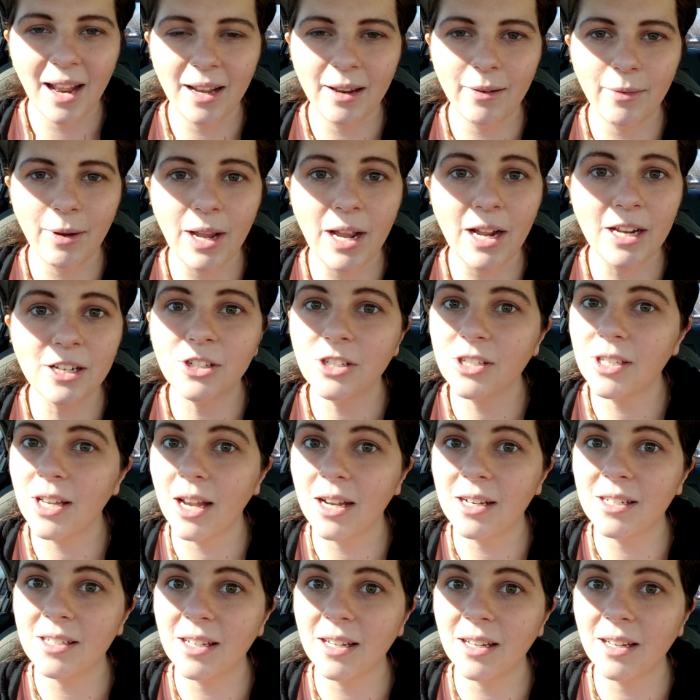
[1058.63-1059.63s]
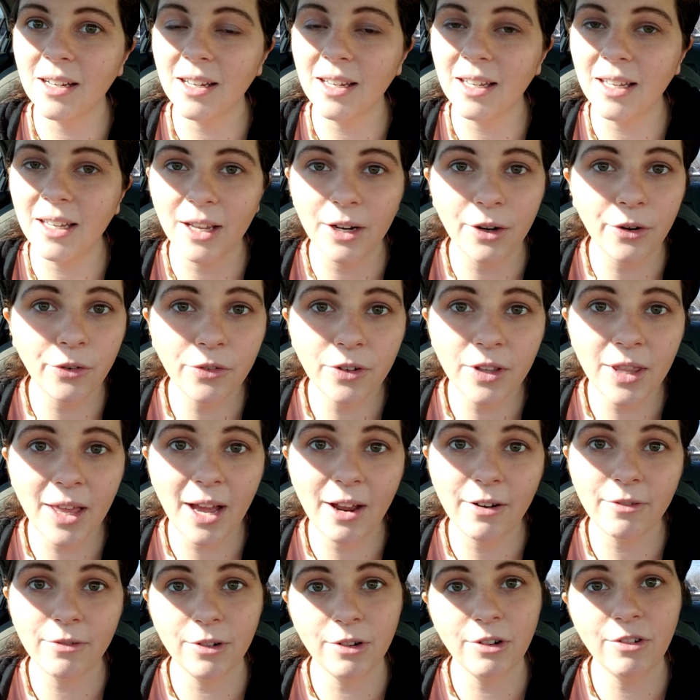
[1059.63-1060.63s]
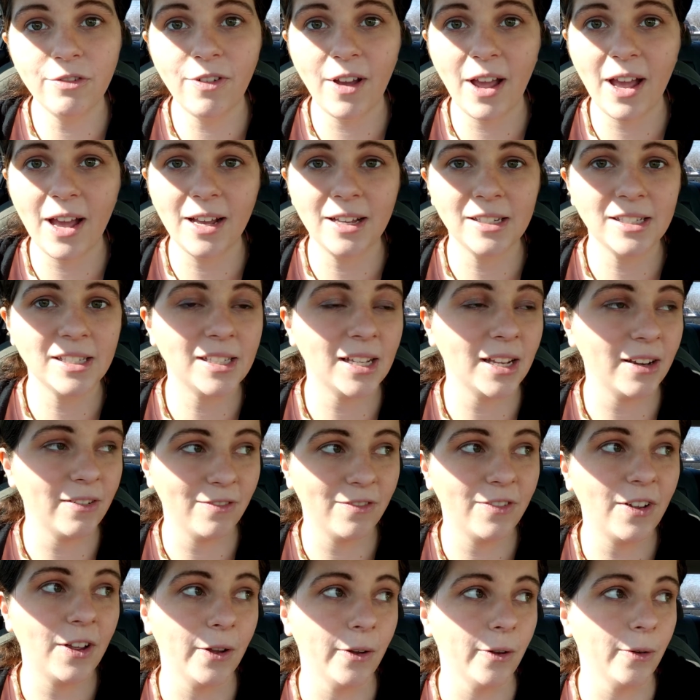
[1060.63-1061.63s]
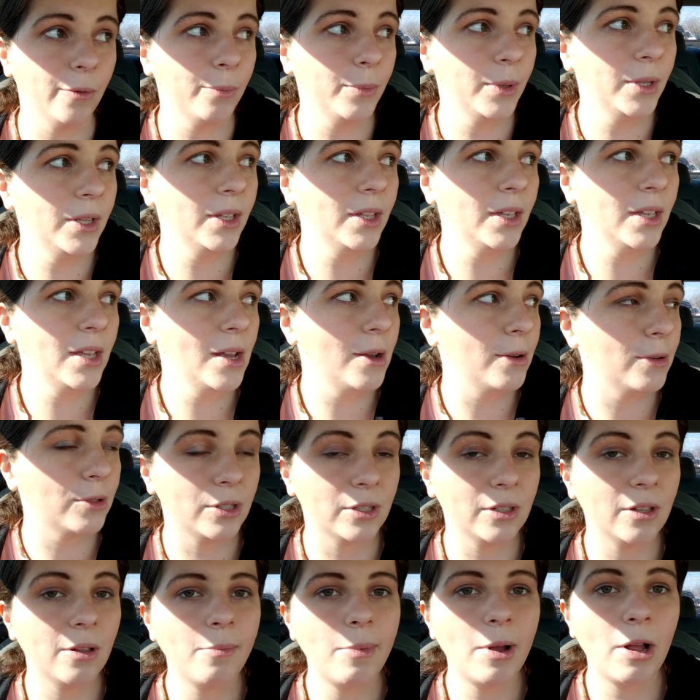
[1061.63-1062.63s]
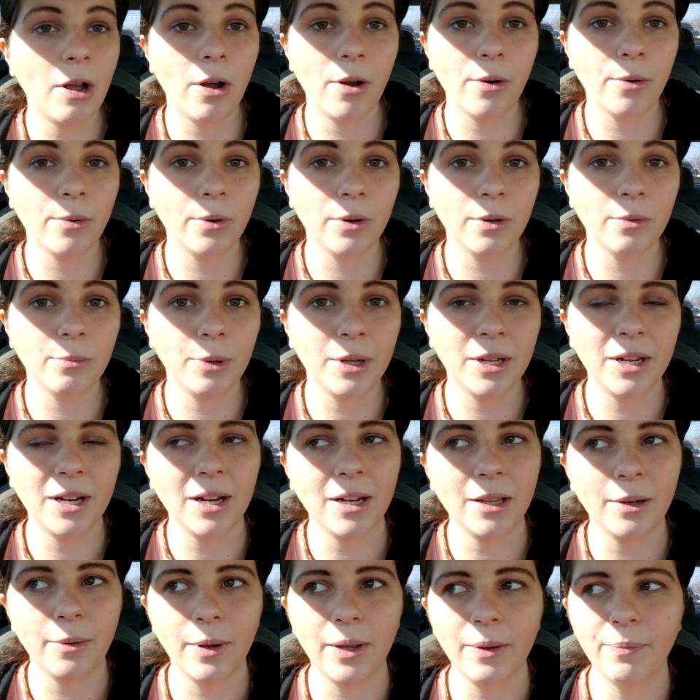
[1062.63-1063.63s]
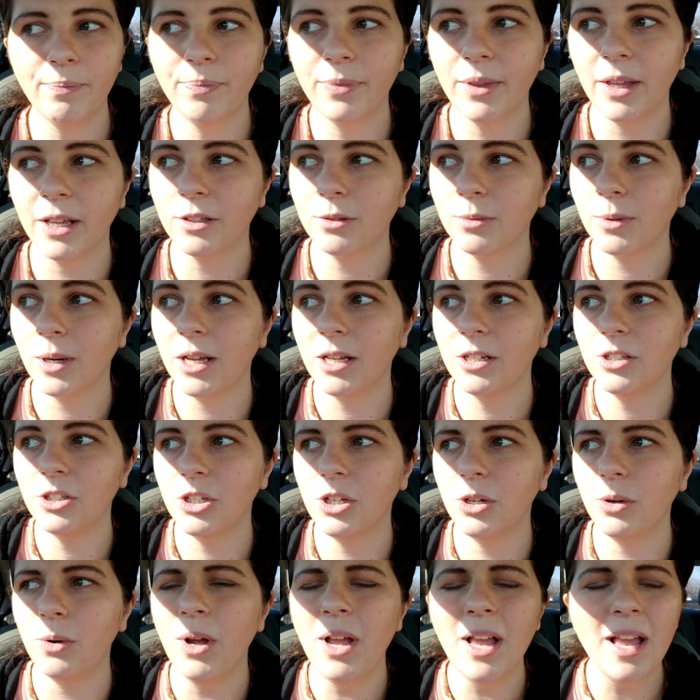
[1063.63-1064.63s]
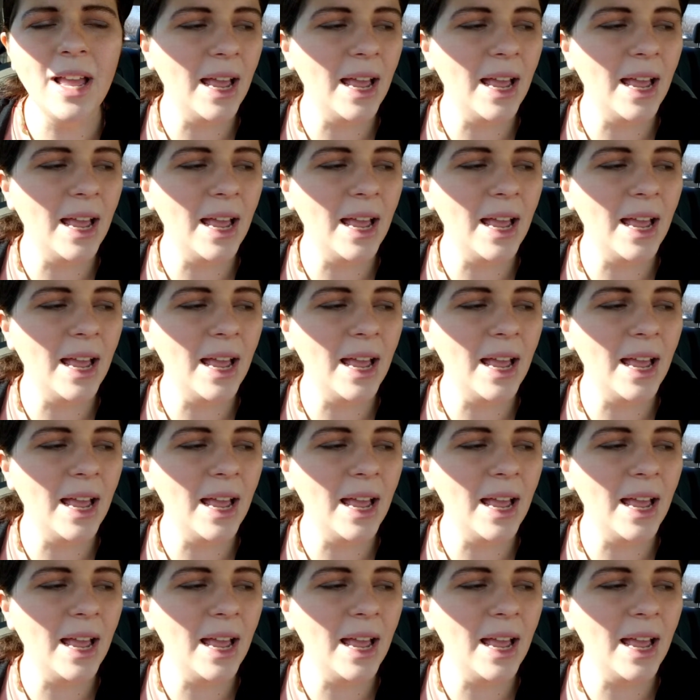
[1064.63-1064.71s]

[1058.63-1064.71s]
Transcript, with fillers: anyway, I just had to get over that real fast and film. It was a little bit awkward, but anyway, that's what I had to do.